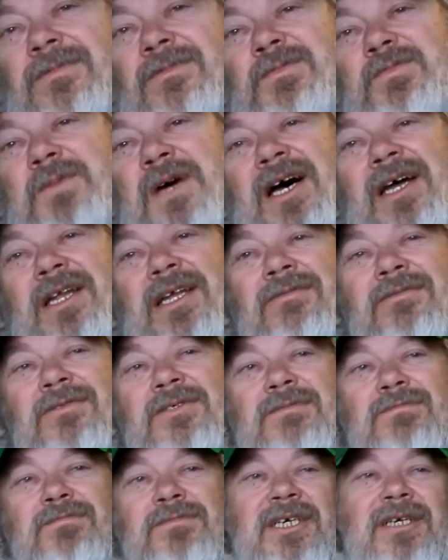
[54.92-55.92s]
Spotty
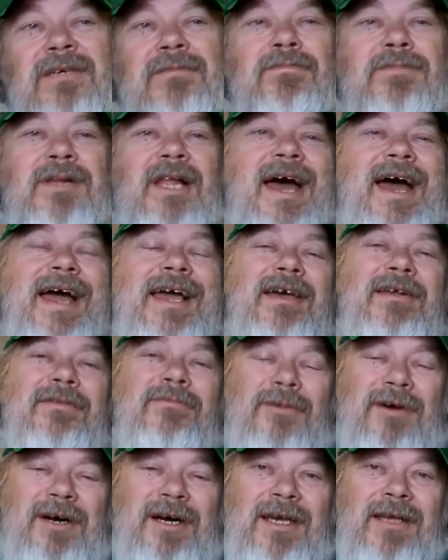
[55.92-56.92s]
was a big black
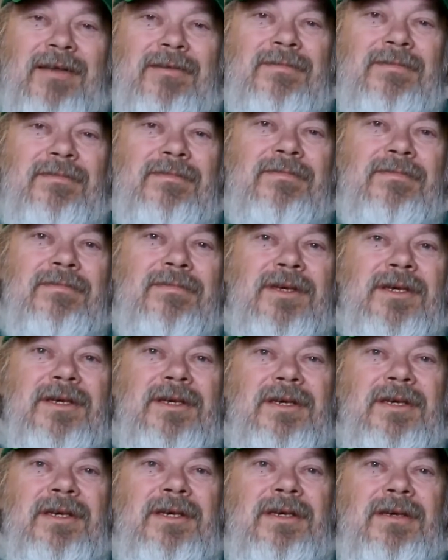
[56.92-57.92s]
and white
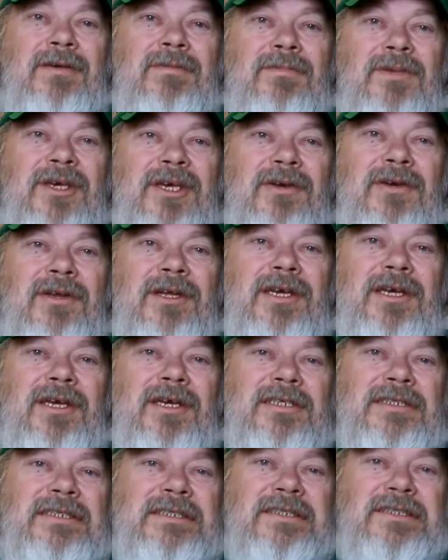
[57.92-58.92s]

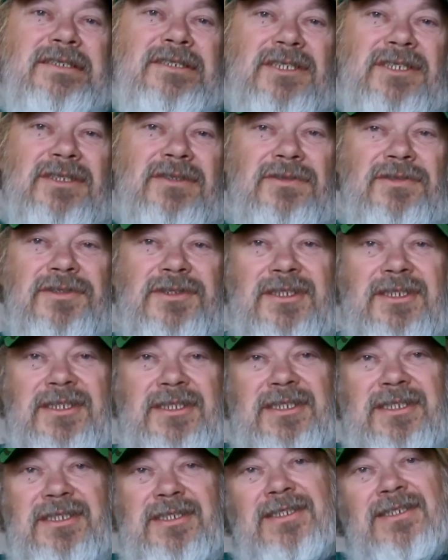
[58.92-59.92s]
beauty
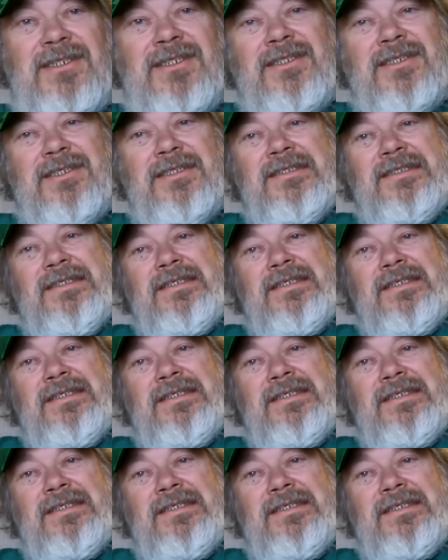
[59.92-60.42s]
Holstein,